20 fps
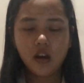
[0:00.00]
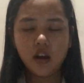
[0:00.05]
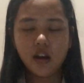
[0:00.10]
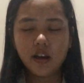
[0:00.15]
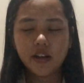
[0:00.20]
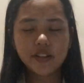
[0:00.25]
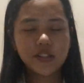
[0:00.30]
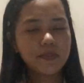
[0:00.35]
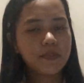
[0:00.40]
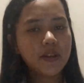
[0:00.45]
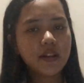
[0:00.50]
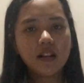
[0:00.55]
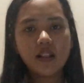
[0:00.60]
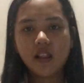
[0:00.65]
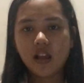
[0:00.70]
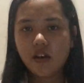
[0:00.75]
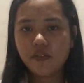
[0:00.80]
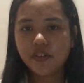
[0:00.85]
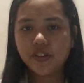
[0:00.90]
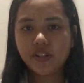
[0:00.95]
It's been
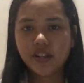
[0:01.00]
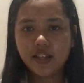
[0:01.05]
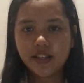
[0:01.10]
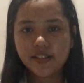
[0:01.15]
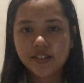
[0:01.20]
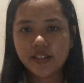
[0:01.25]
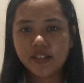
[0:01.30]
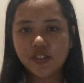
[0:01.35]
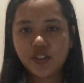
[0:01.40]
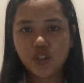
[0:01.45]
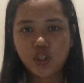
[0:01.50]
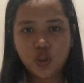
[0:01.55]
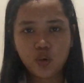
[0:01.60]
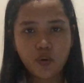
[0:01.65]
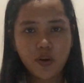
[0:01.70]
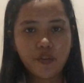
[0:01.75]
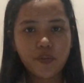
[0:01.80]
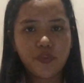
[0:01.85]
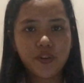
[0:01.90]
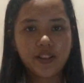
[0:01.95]
11 years since the UN
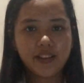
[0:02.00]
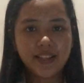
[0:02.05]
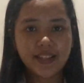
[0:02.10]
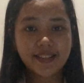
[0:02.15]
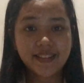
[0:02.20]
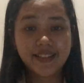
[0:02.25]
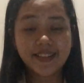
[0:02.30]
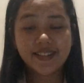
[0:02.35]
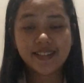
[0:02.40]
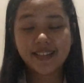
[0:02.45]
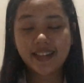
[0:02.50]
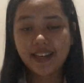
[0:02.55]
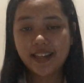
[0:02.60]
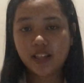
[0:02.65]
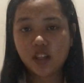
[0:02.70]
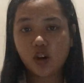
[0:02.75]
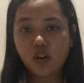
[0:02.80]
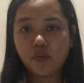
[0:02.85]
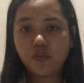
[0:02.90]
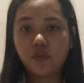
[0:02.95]
released the State
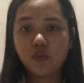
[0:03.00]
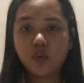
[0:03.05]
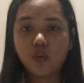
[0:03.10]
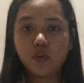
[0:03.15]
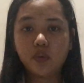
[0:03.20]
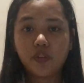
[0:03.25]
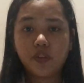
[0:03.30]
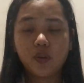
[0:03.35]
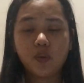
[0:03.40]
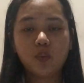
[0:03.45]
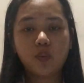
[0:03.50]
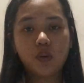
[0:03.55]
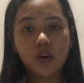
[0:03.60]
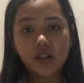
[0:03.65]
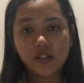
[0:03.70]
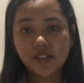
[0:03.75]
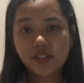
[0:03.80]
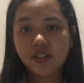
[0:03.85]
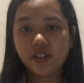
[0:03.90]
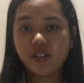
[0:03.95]
of the
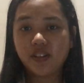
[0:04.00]
World's